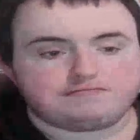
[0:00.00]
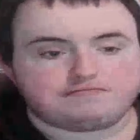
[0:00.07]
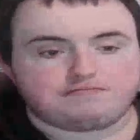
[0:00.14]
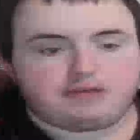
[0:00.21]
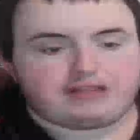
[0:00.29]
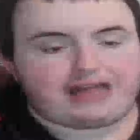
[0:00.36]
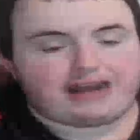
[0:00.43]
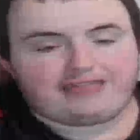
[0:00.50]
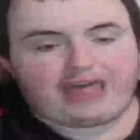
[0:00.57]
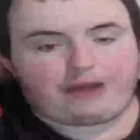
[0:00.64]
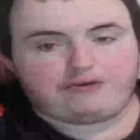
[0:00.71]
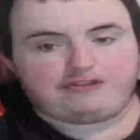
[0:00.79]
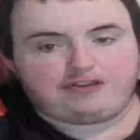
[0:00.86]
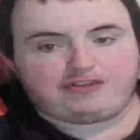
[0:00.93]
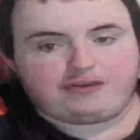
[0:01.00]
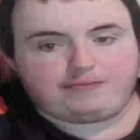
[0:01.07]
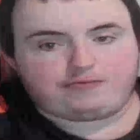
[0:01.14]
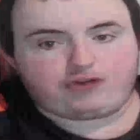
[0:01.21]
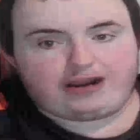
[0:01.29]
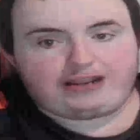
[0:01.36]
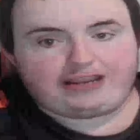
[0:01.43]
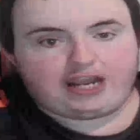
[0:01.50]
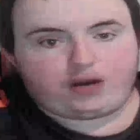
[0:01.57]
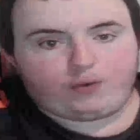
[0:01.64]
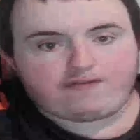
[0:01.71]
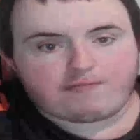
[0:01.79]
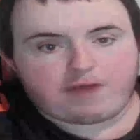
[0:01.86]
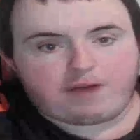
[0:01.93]
A lot of that was just him trying to get
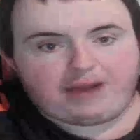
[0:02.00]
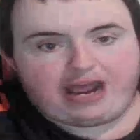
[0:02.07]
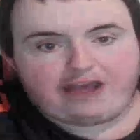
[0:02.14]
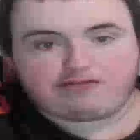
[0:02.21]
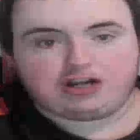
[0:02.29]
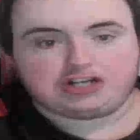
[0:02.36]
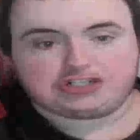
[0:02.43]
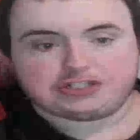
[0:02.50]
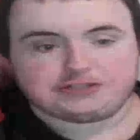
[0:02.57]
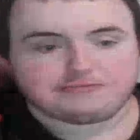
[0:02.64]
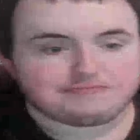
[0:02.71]
away from our pass rush.